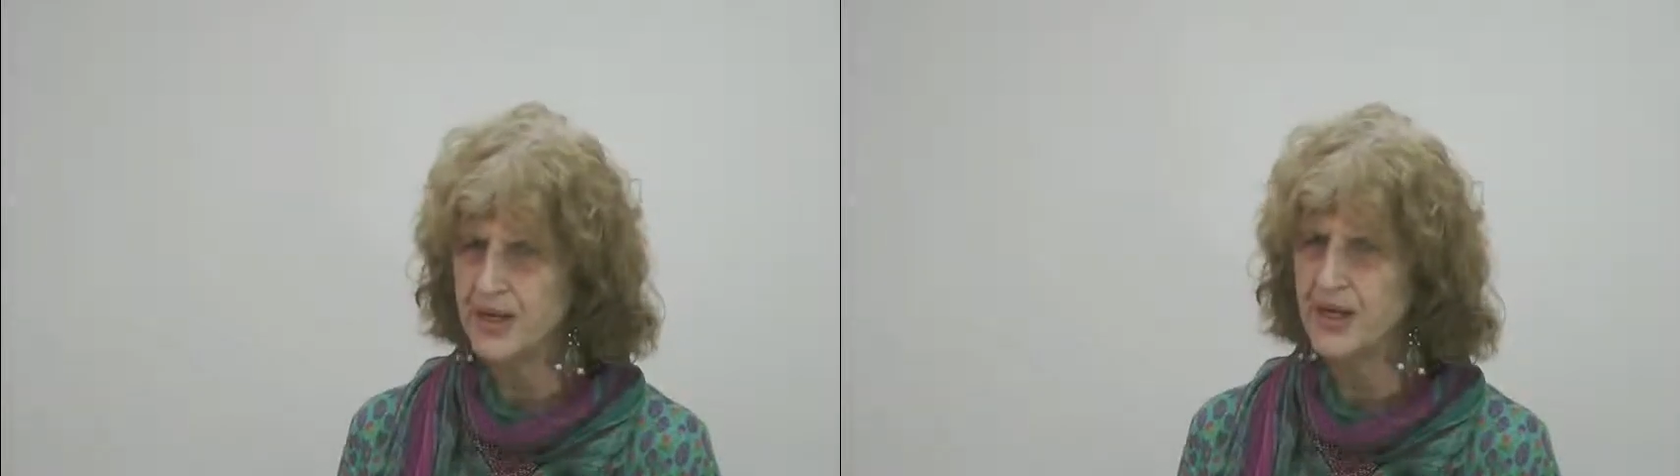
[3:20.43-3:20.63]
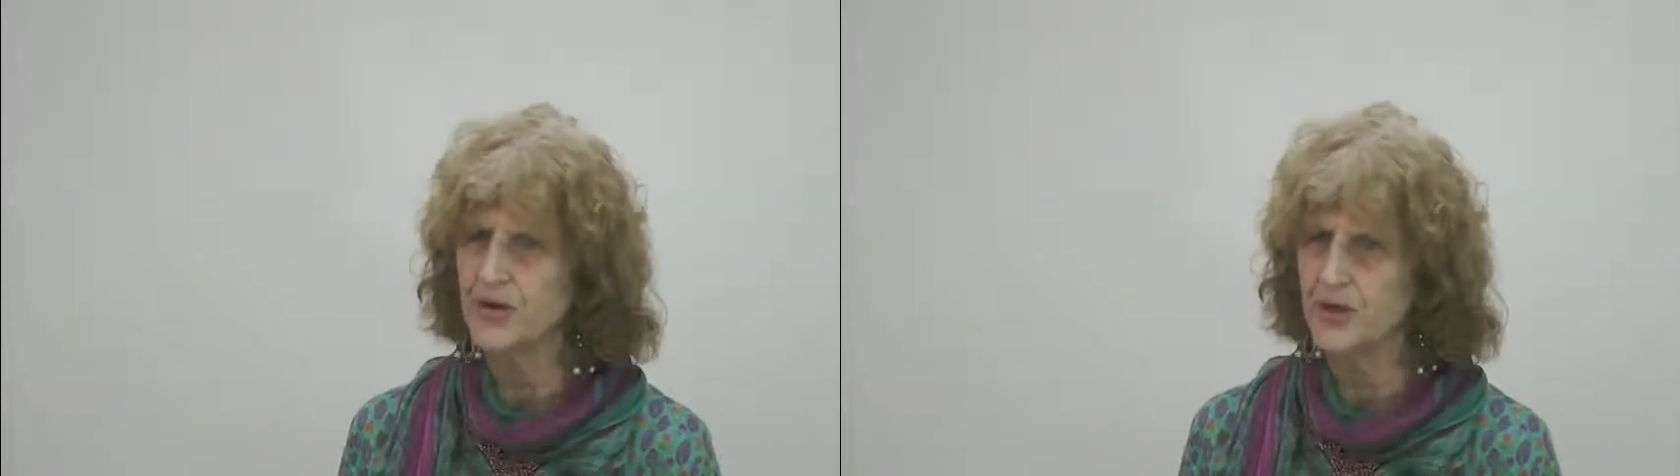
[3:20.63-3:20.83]

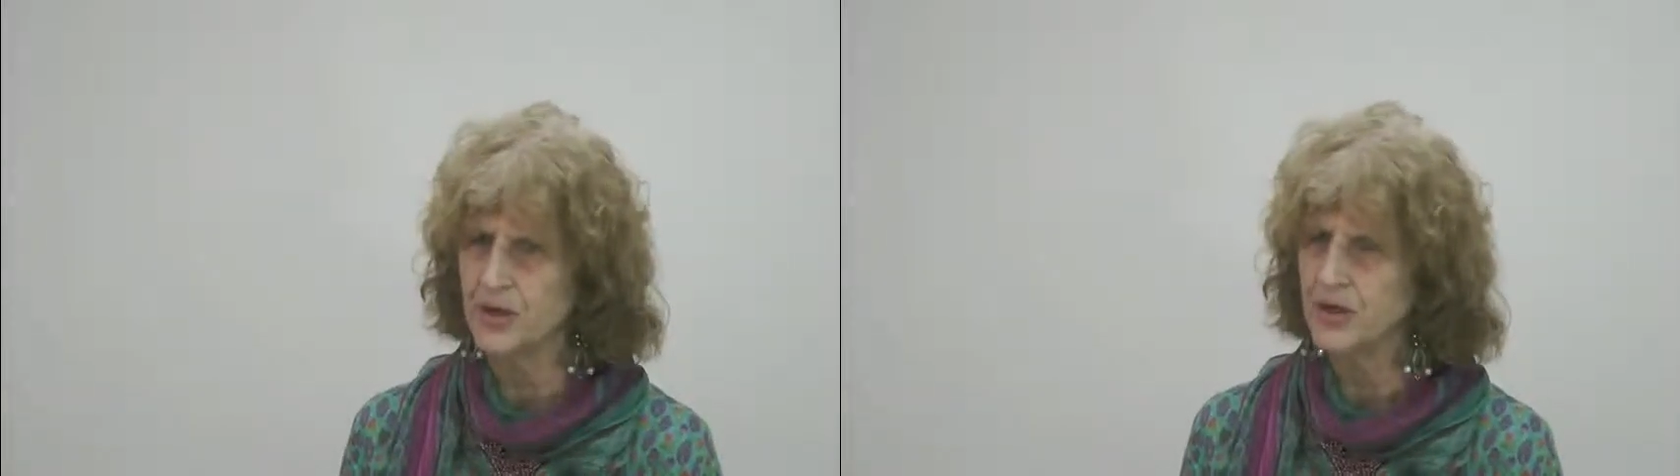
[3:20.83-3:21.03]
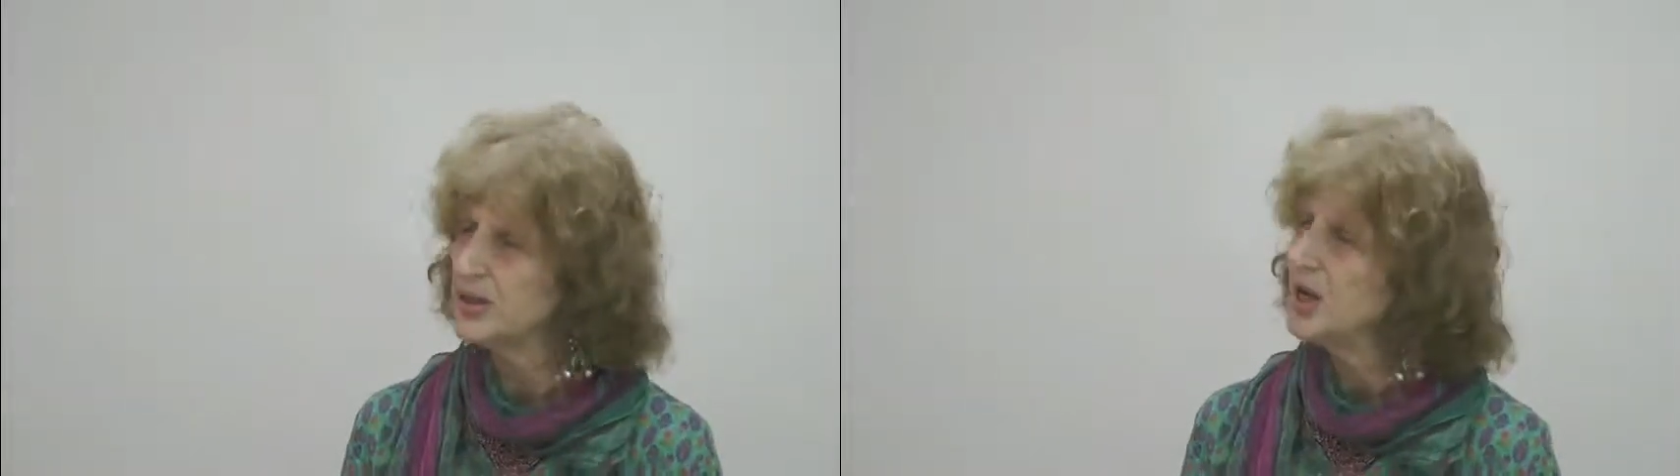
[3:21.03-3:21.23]
in
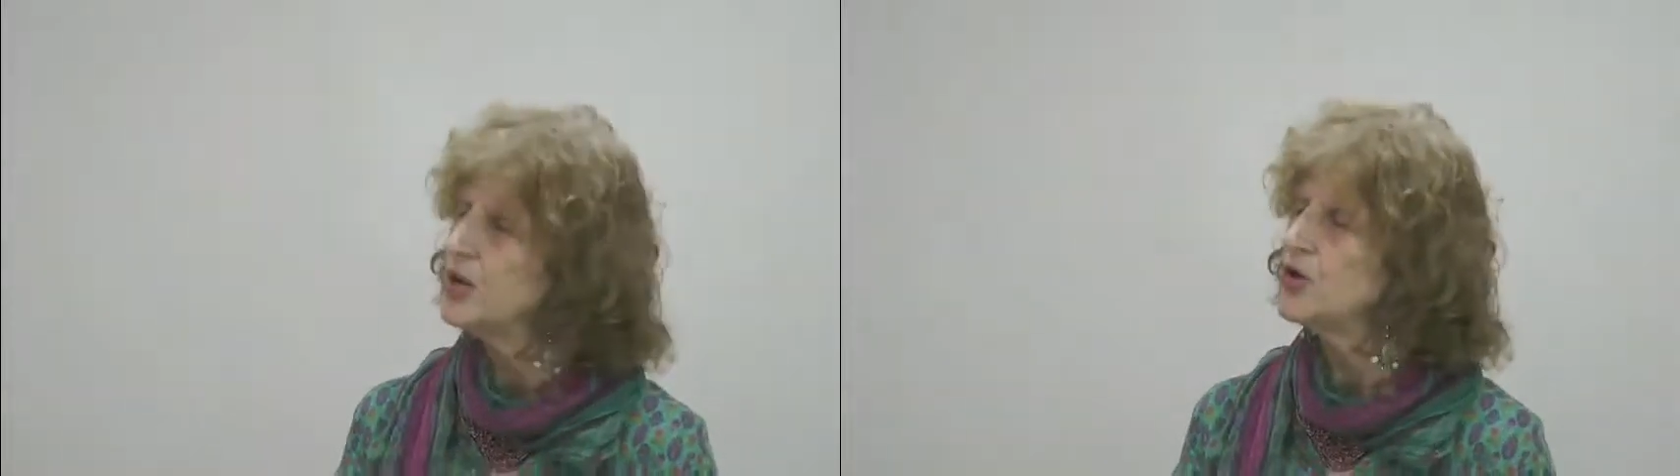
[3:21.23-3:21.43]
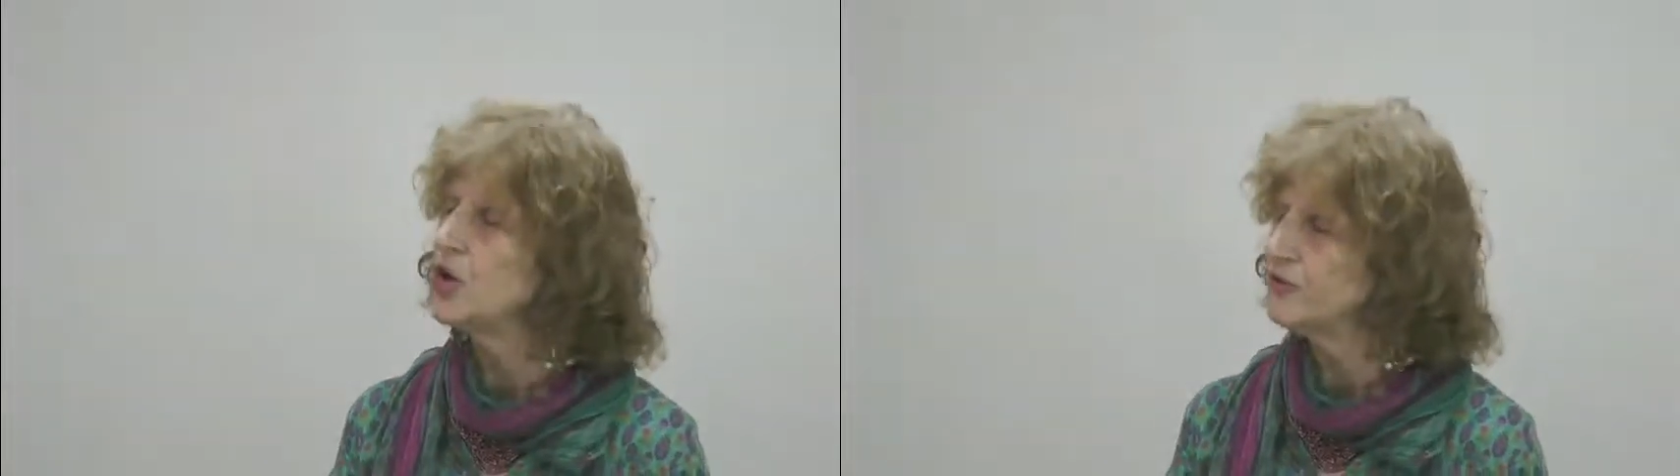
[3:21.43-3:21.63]
our
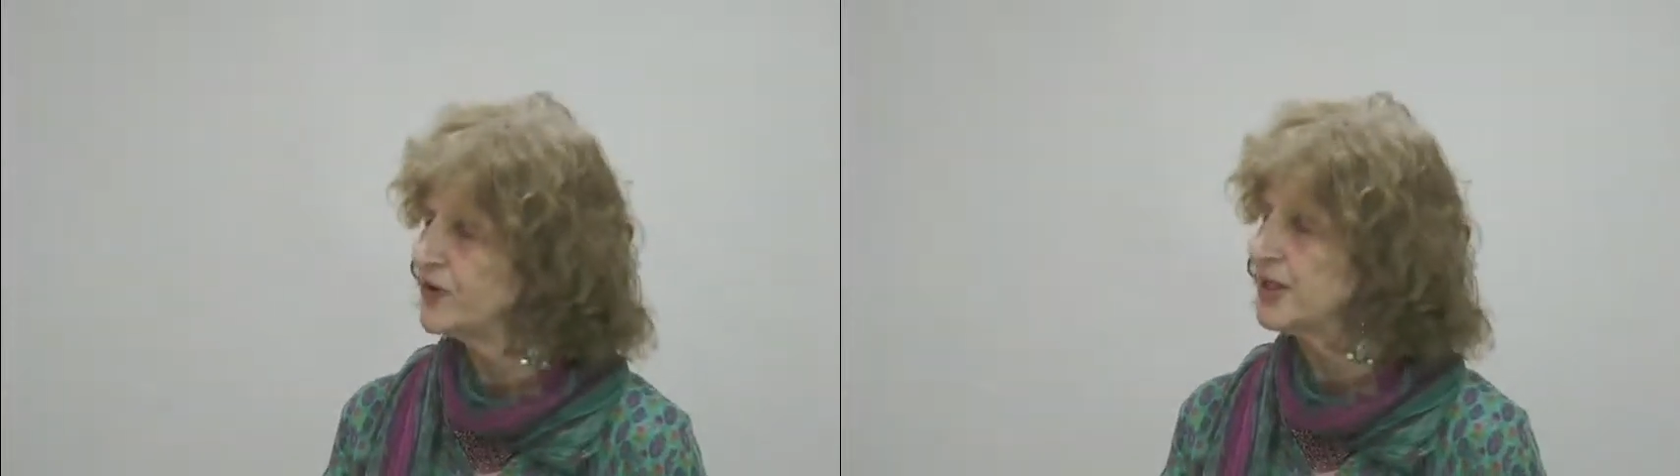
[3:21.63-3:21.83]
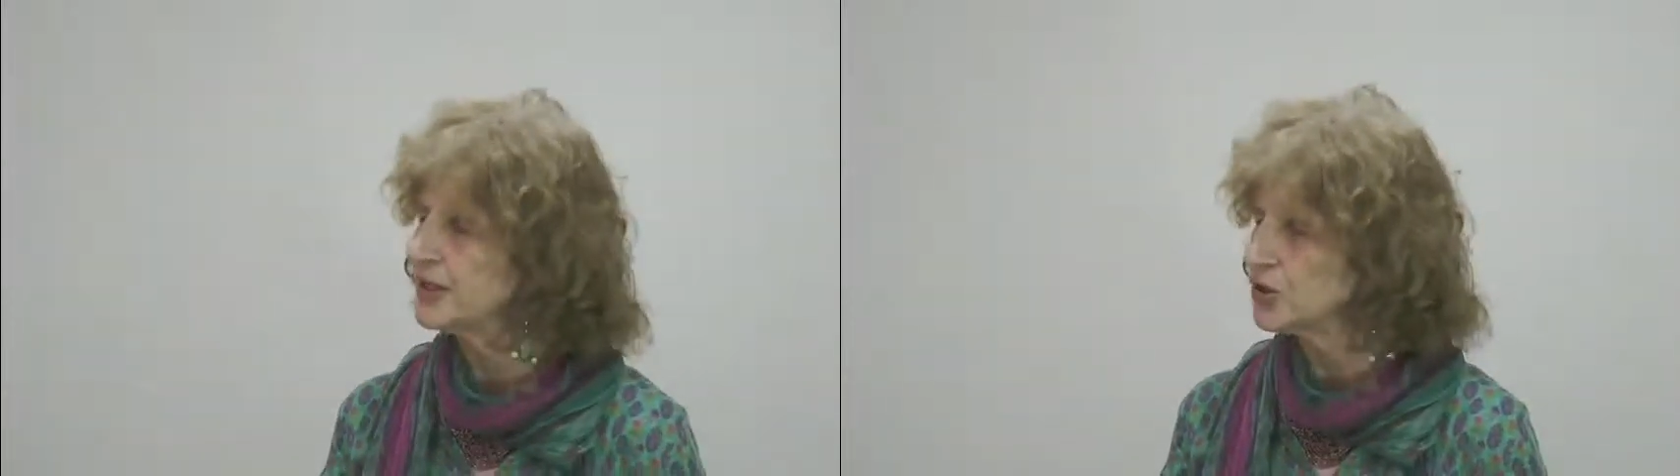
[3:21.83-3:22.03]

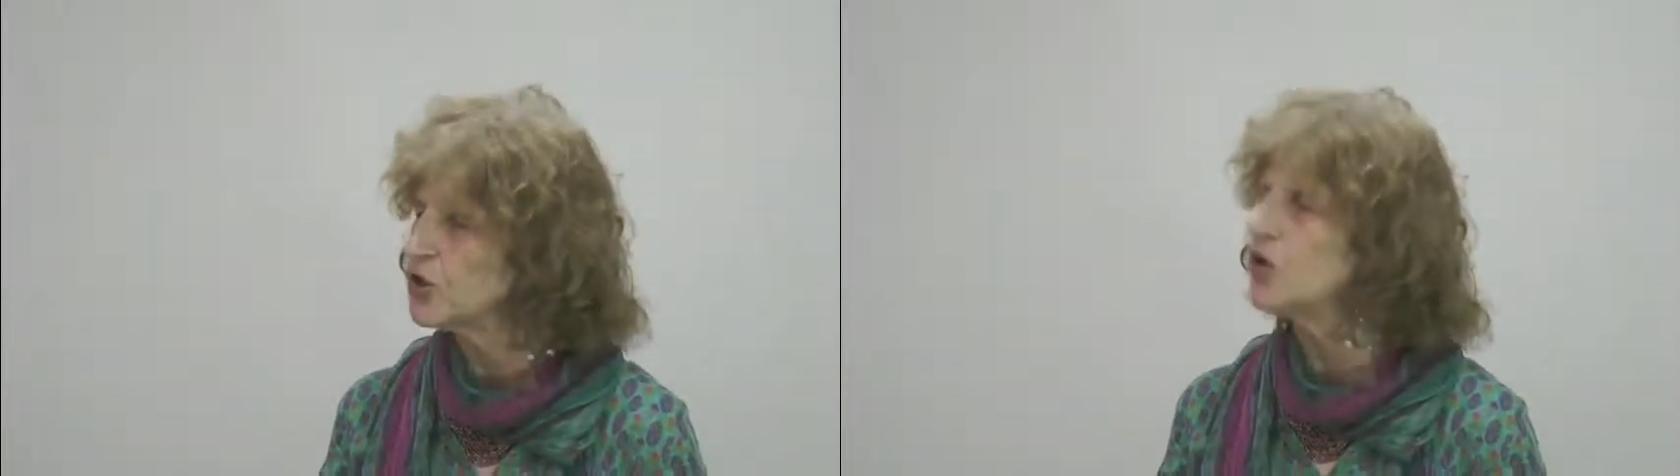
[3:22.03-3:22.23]
nonviolent